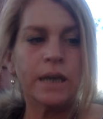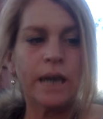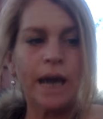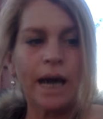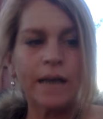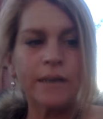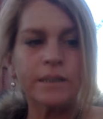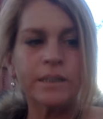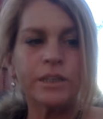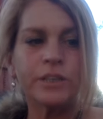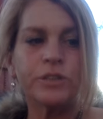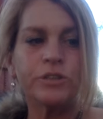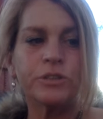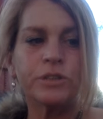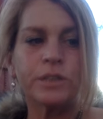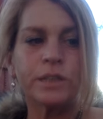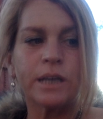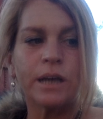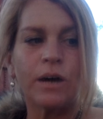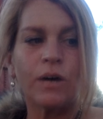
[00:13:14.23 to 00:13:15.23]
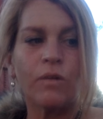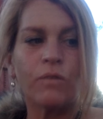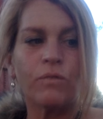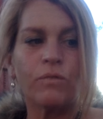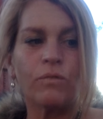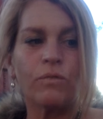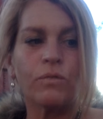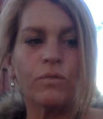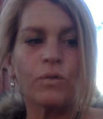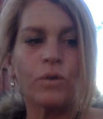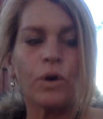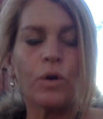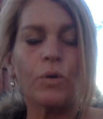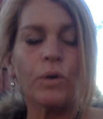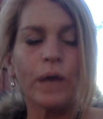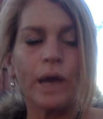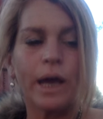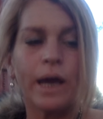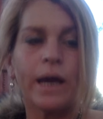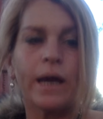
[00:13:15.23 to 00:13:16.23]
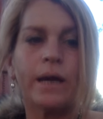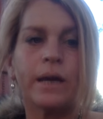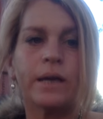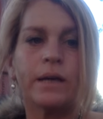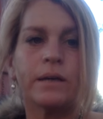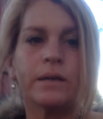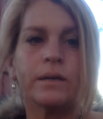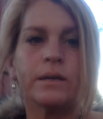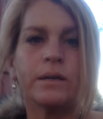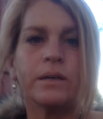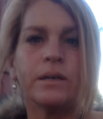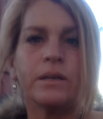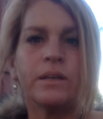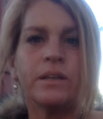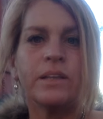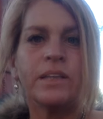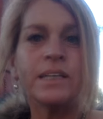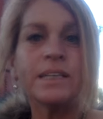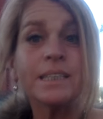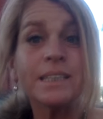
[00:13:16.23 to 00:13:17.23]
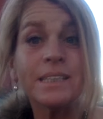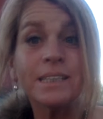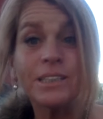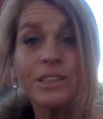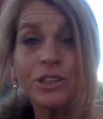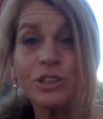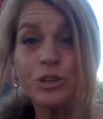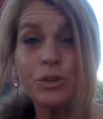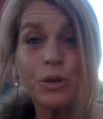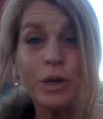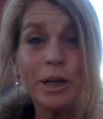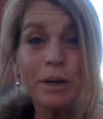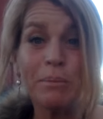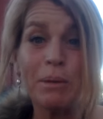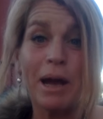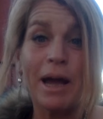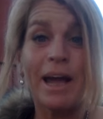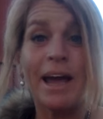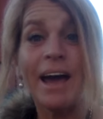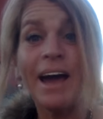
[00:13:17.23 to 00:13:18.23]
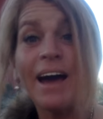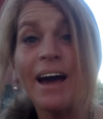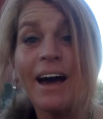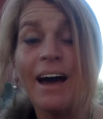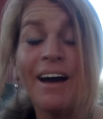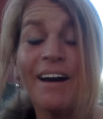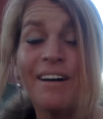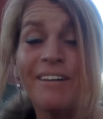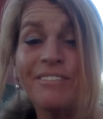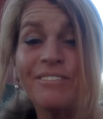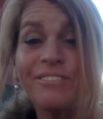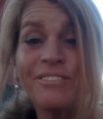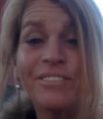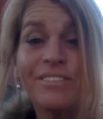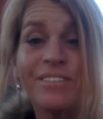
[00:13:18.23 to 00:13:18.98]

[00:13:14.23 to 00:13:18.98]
asking yourself okay, this is the dream I have.